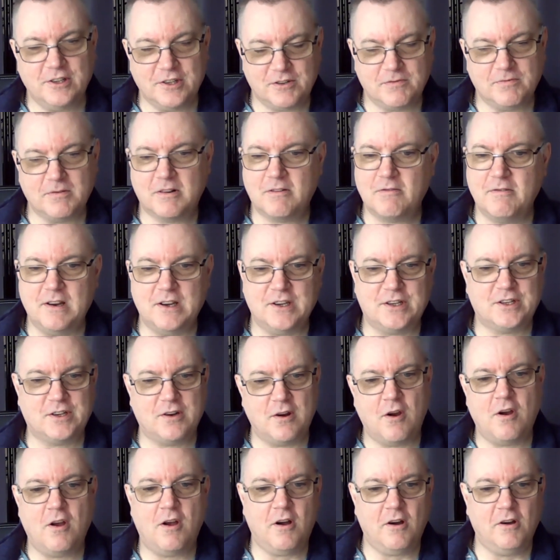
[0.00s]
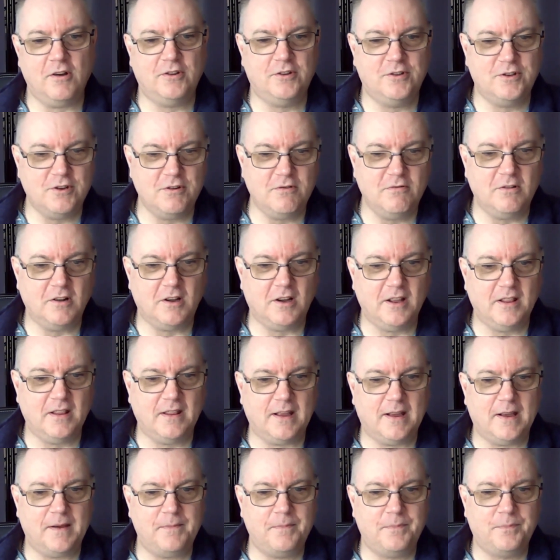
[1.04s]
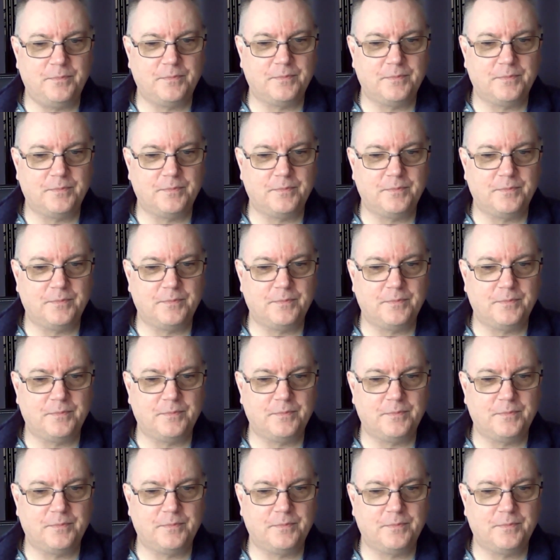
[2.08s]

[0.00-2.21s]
does with Chris. I do like that.